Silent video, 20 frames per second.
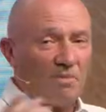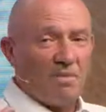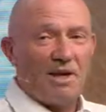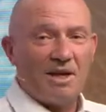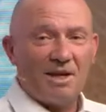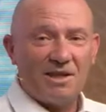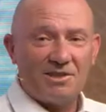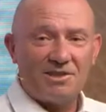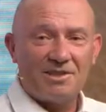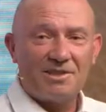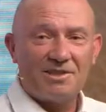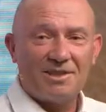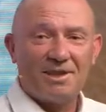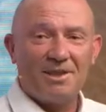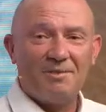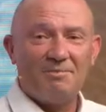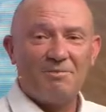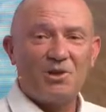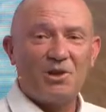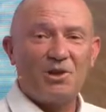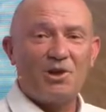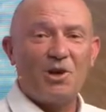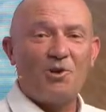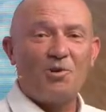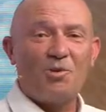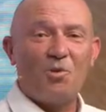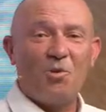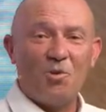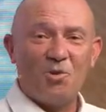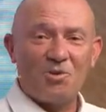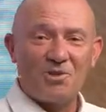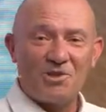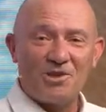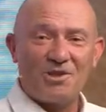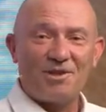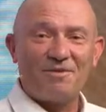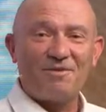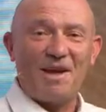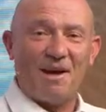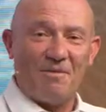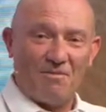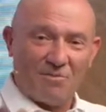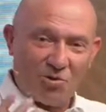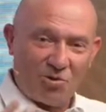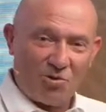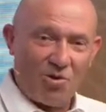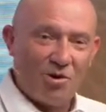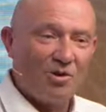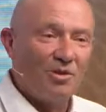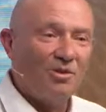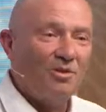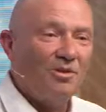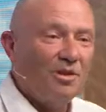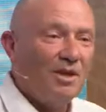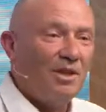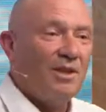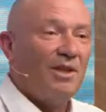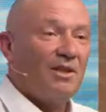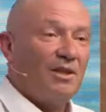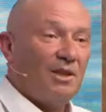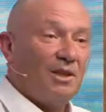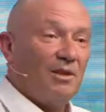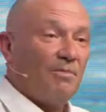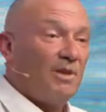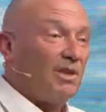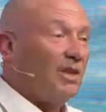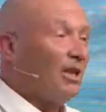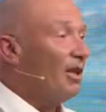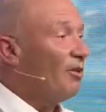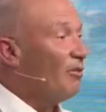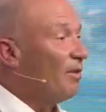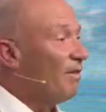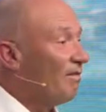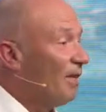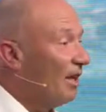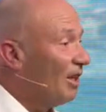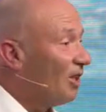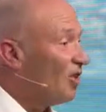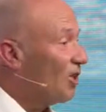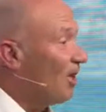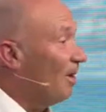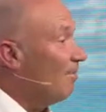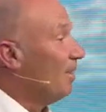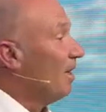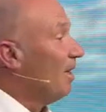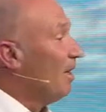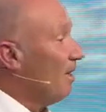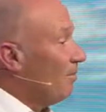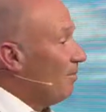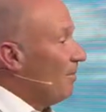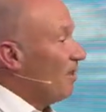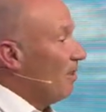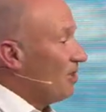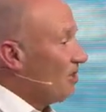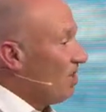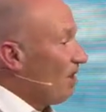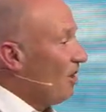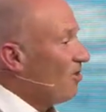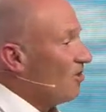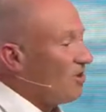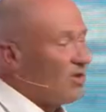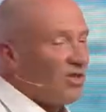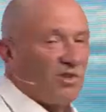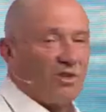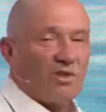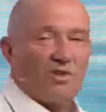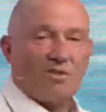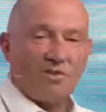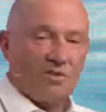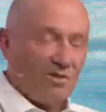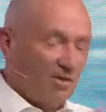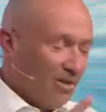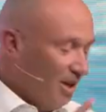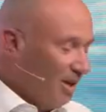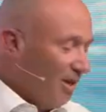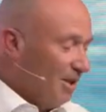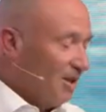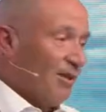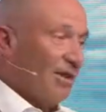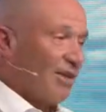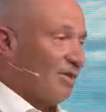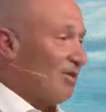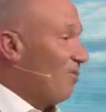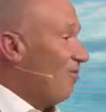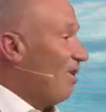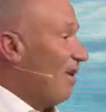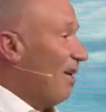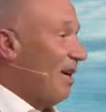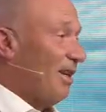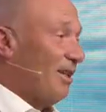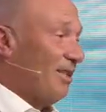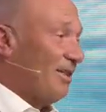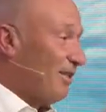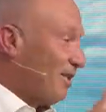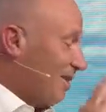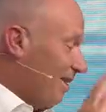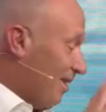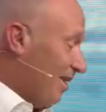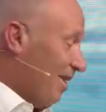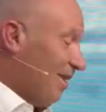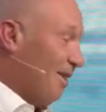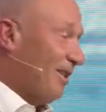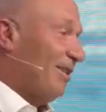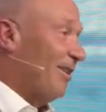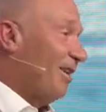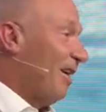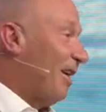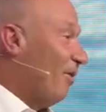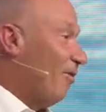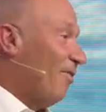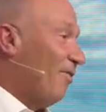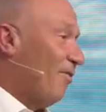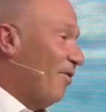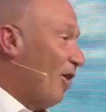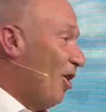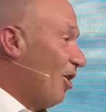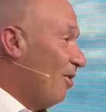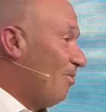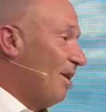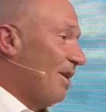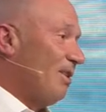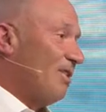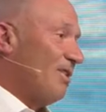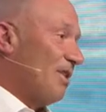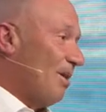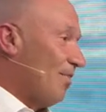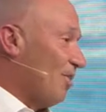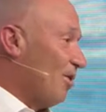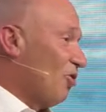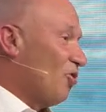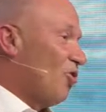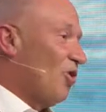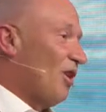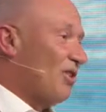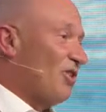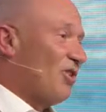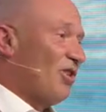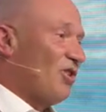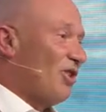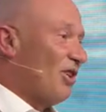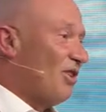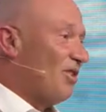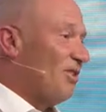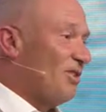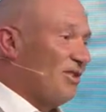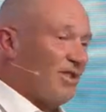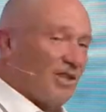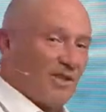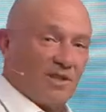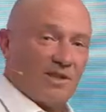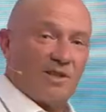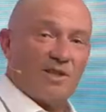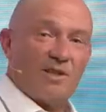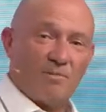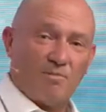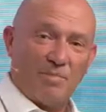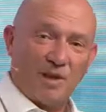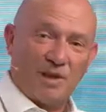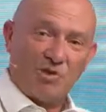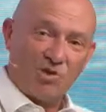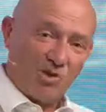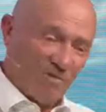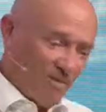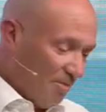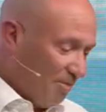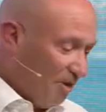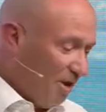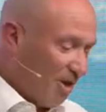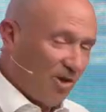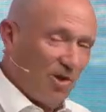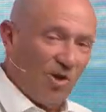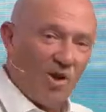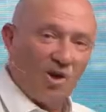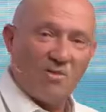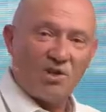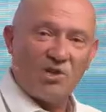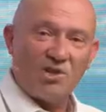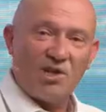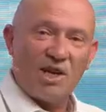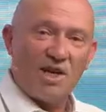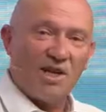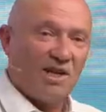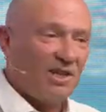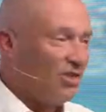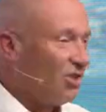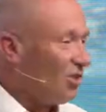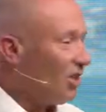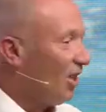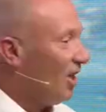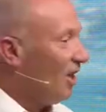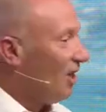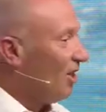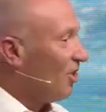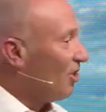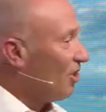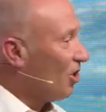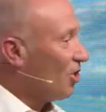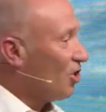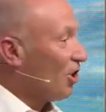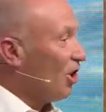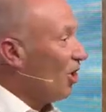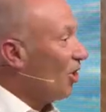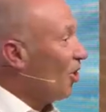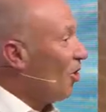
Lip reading: about the cohorts that have come through the Edmund Hillary Fellowship, I mean, this goes to things around our environment, some of the transitions that have been driven by climate change, digital